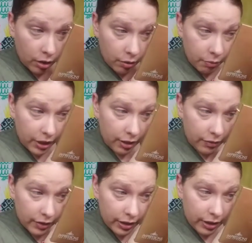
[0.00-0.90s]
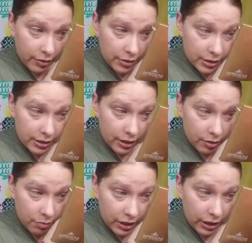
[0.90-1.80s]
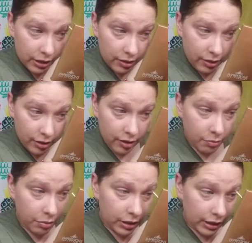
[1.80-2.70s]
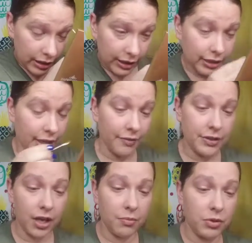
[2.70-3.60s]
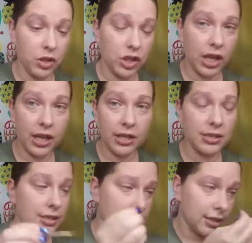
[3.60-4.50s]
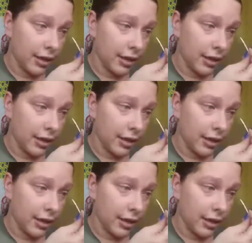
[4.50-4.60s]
But everything else is going to be completely left up to chance.